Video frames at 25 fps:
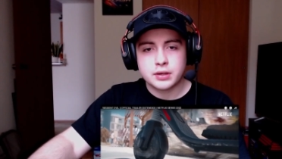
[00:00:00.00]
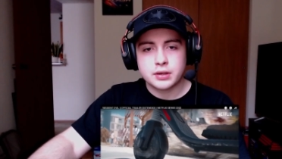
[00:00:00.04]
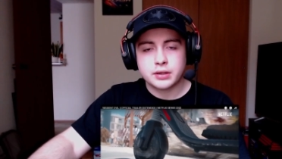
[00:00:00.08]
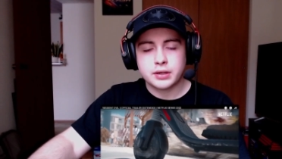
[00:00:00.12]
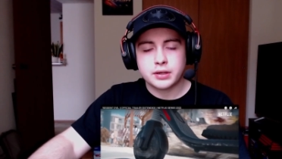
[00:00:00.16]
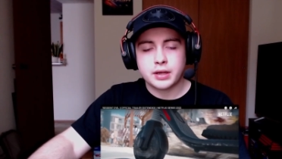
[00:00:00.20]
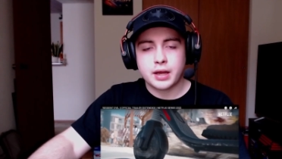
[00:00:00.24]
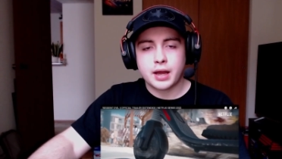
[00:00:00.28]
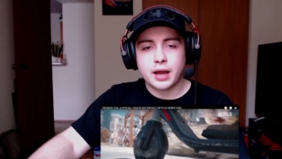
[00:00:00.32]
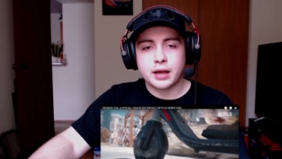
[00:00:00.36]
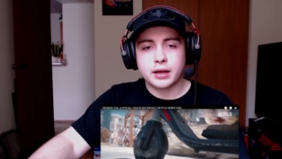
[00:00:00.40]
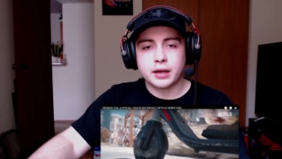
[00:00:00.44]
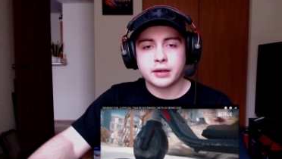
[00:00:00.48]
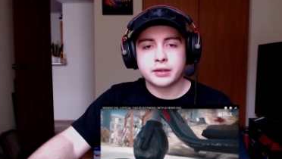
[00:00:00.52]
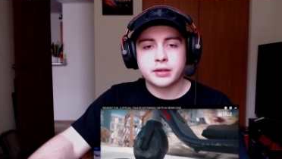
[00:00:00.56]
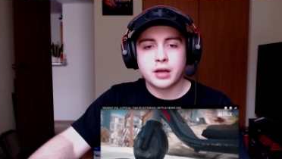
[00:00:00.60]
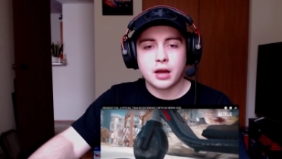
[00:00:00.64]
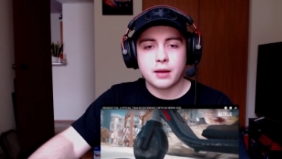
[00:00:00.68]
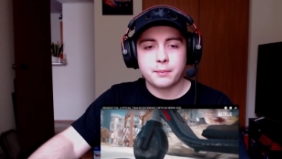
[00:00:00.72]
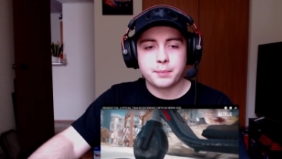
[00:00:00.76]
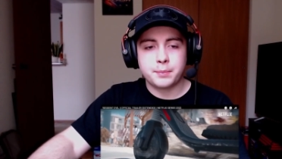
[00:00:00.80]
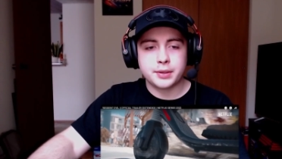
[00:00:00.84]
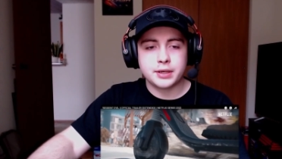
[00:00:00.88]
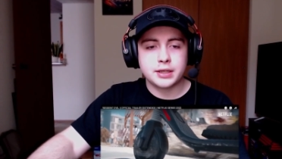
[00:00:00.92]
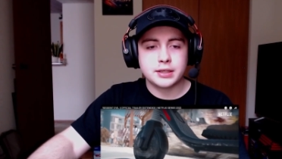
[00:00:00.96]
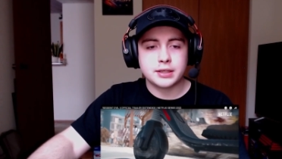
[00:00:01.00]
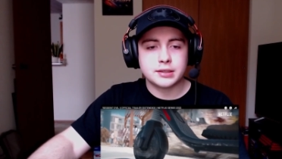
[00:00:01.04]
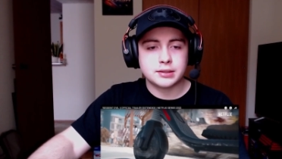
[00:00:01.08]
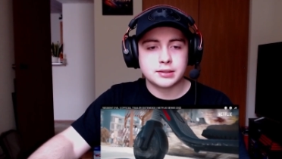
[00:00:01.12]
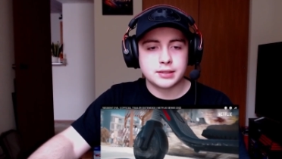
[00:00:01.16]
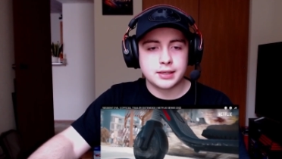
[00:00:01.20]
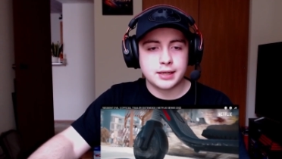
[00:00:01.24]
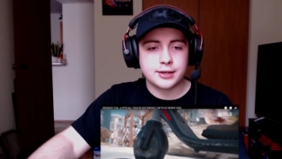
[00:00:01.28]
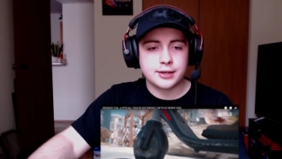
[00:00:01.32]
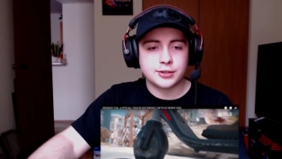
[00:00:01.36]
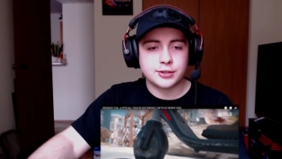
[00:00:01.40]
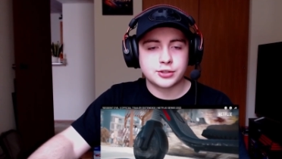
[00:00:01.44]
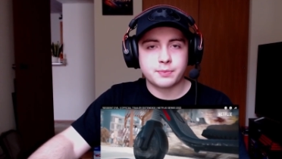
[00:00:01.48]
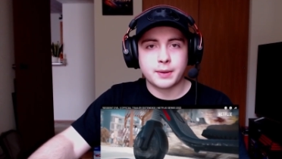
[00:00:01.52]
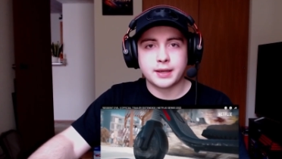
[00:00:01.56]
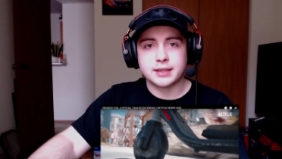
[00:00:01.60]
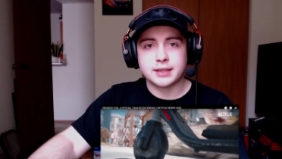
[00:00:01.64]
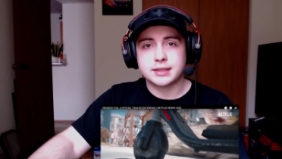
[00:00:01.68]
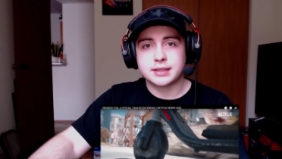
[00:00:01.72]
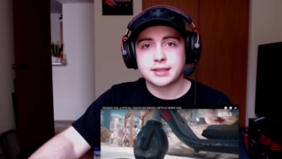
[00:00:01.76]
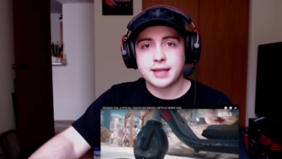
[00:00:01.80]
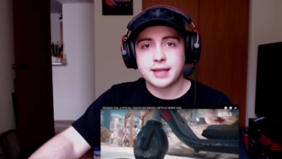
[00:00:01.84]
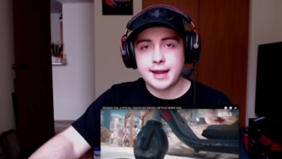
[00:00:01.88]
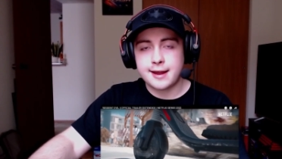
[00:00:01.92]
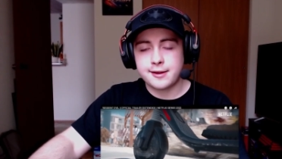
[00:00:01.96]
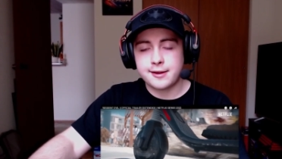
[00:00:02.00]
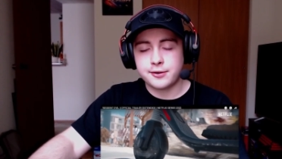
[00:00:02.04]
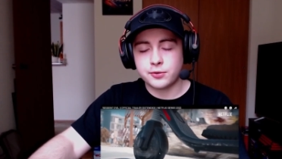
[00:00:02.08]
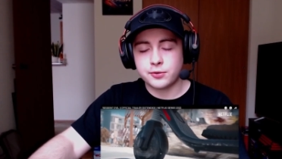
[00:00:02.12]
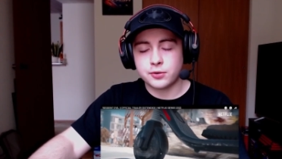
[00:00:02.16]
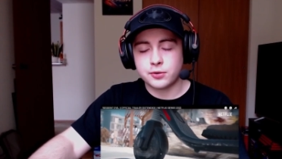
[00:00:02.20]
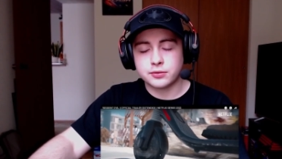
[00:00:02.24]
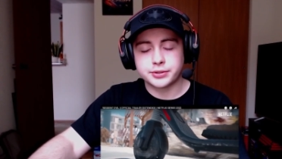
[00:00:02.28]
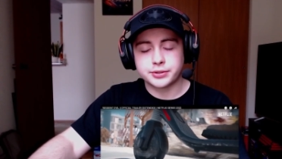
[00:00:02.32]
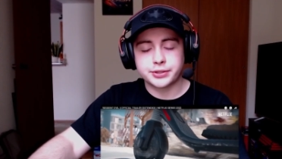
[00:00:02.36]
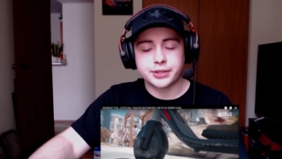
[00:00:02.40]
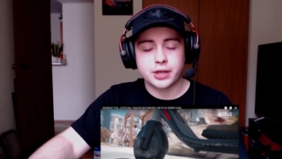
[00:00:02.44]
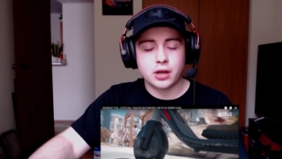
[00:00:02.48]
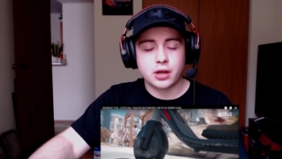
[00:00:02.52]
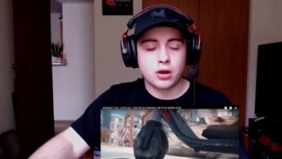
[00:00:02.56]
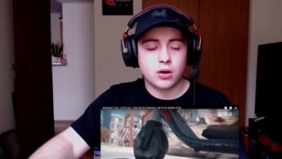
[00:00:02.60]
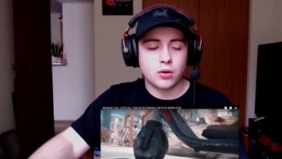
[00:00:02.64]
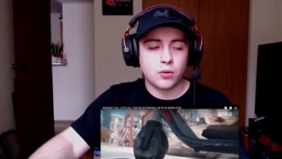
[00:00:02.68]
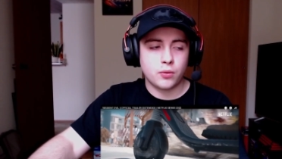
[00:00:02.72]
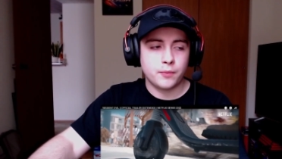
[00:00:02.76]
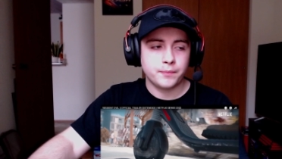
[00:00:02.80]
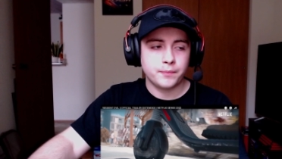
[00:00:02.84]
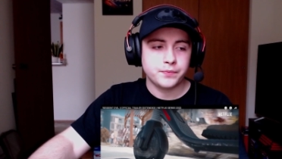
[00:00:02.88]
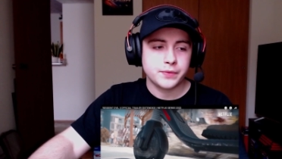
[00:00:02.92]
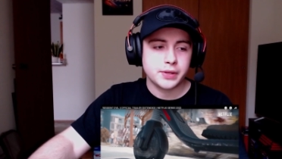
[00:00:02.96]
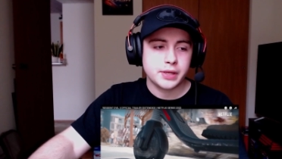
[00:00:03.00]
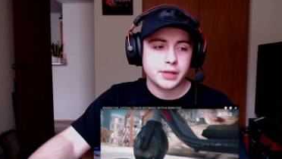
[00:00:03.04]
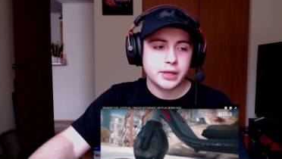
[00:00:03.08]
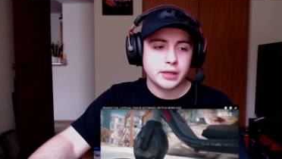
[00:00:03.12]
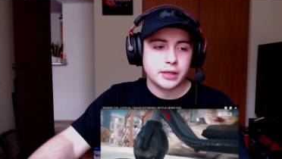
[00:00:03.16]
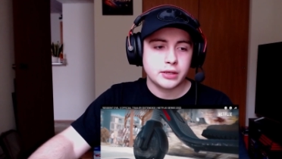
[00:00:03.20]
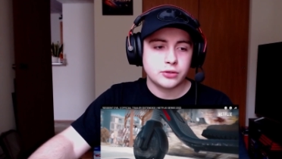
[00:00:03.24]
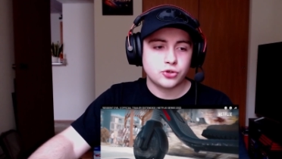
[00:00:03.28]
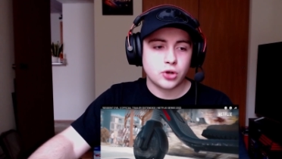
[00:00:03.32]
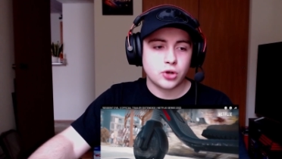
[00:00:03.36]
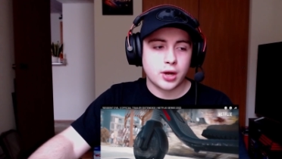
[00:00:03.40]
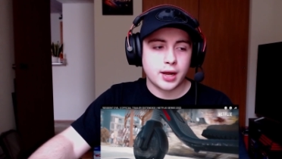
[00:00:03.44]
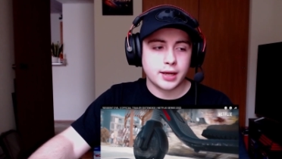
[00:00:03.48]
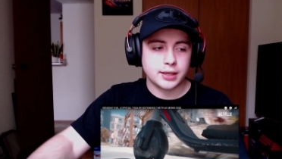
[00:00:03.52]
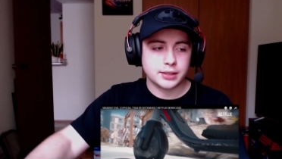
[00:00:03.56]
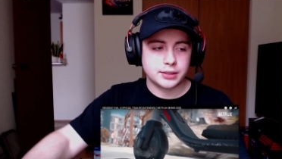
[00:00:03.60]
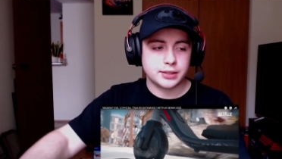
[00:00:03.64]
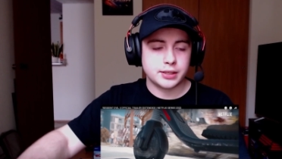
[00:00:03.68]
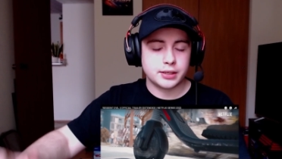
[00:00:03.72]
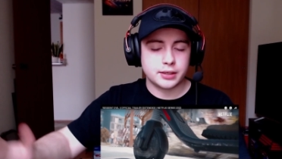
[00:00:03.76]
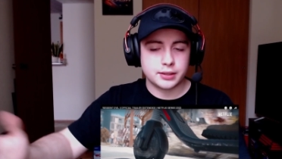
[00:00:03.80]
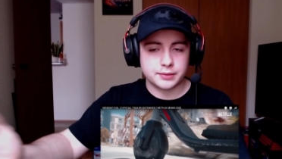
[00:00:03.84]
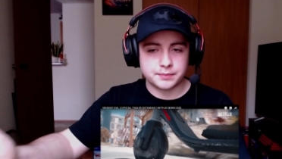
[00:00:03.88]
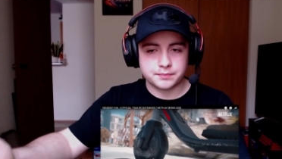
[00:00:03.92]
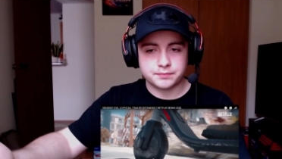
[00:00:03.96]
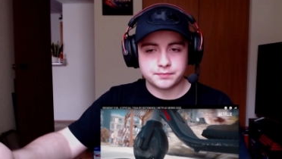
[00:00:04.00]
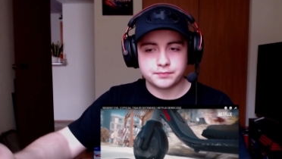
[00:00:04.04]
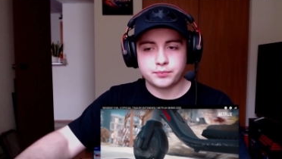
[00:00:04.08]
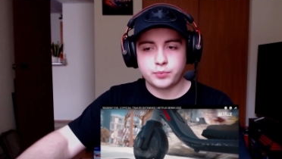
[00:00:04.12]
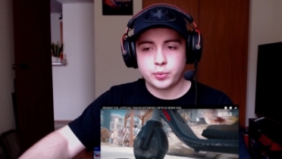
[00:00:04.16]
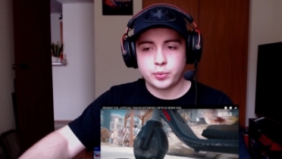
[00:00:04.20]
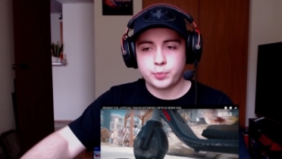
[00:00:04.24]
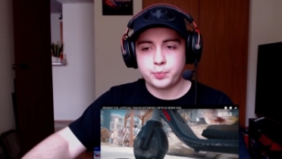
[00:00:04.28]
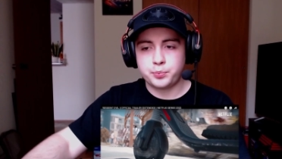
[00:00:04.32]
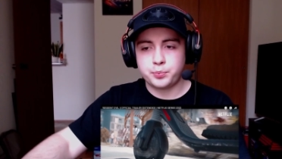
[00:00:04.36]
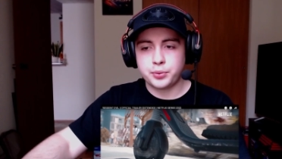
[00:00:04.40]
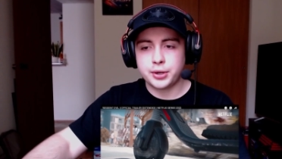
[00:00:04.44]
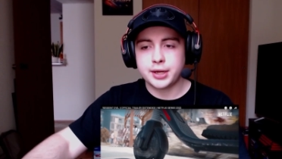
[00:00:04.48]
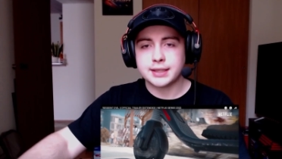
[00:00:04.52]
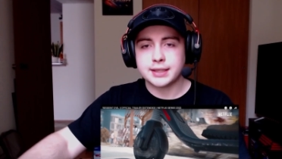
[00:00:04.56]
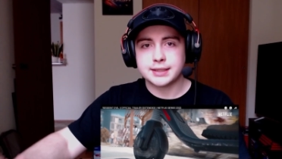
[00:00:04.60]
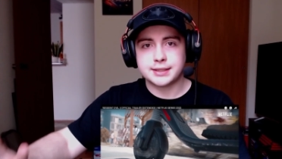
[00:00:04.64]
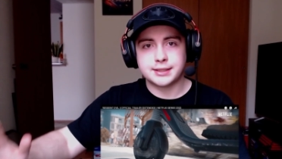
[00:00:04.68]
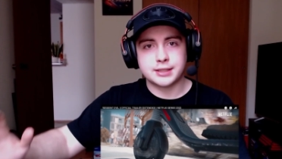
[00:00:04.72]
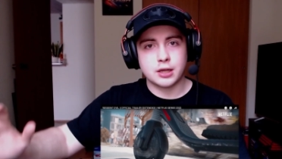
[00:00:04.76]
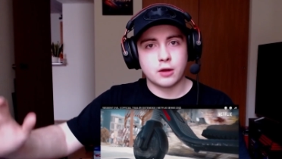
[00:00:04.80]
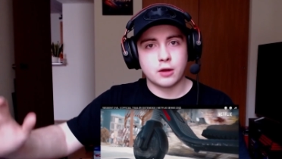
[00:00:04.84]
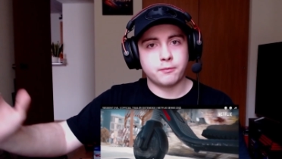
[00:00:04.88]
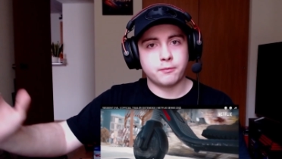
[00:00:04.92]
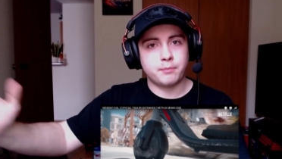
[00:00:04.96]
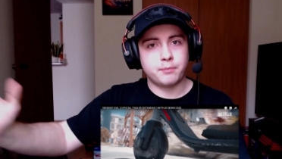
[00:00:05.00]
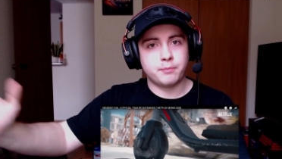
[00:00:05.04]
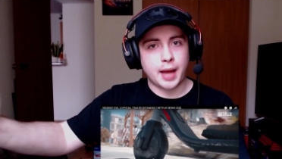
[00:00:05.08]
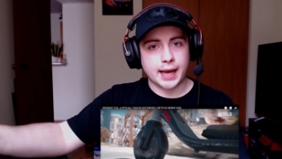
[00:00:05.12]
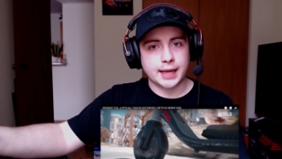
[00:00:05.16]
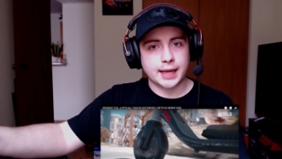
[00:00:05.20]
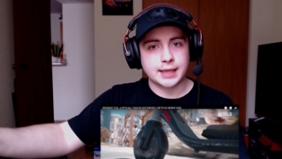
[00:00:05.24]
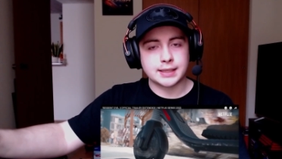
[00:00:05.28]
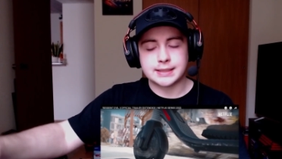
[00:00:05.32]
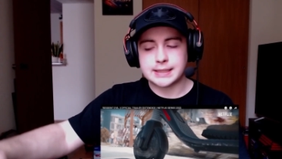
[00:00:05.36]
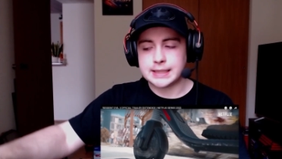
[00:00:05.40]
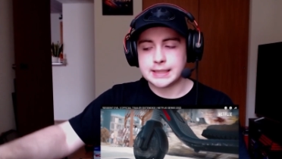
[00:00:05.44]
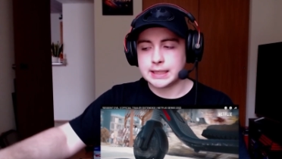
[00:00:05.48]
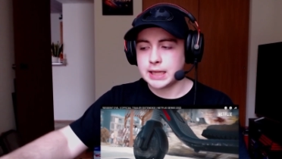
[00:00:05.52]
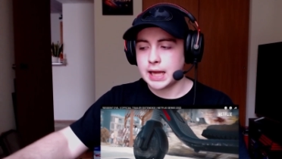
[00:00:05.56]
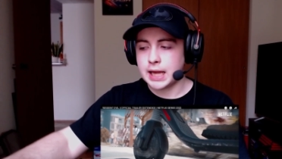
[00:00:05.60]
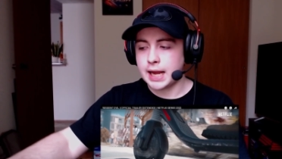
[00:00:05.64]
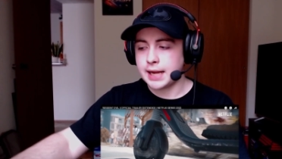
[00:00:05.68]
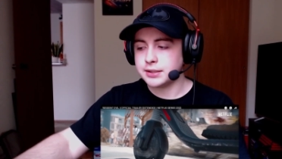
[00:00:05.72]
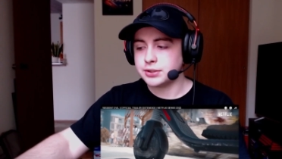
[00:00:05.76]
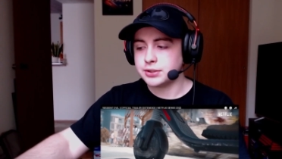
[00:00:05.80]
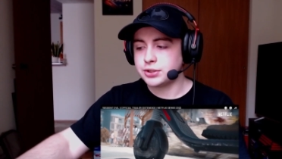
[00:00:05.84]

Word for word: Yeah, a company sieged by scandal, so trying to bring itself back into the light.